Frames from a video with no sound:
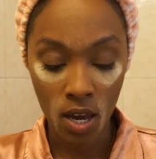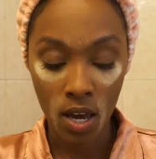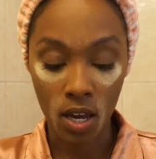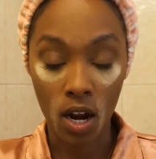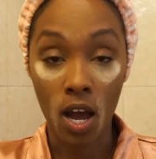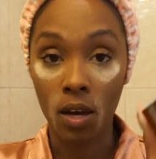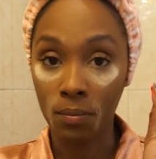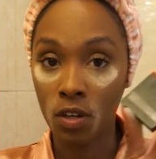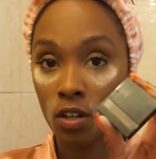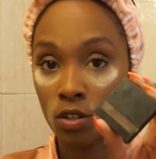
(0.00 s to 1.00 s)
and I'm
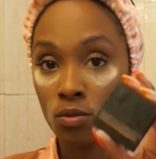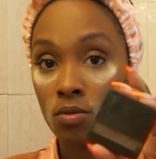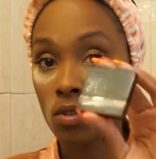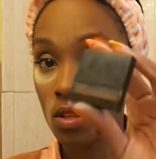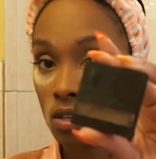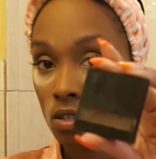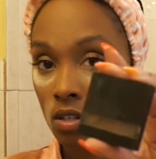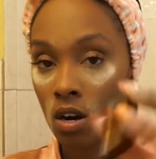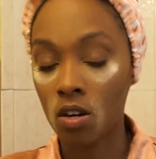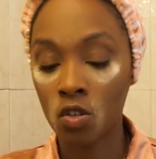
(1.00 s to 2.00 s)
gonna use this to
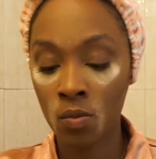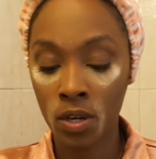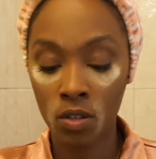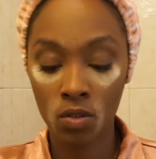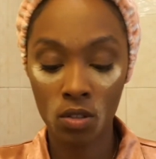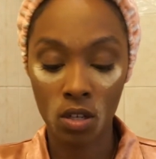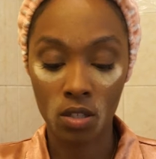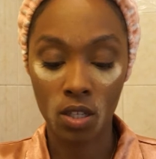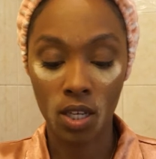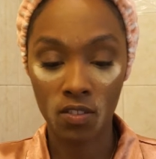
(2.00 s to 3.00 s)
contour my nose because
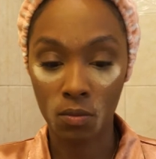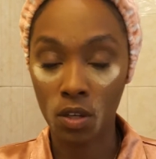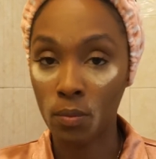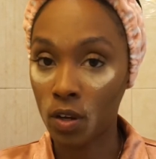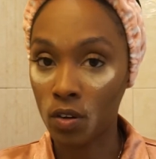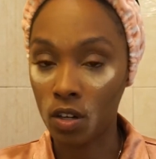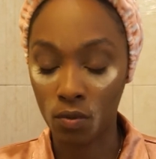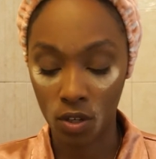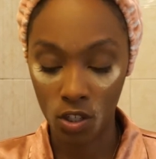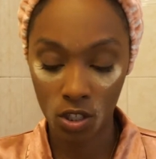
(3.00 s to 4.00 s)
it gives me a better
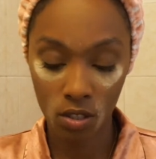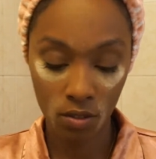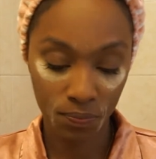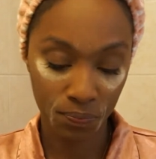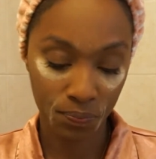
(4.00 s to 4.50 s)
definition.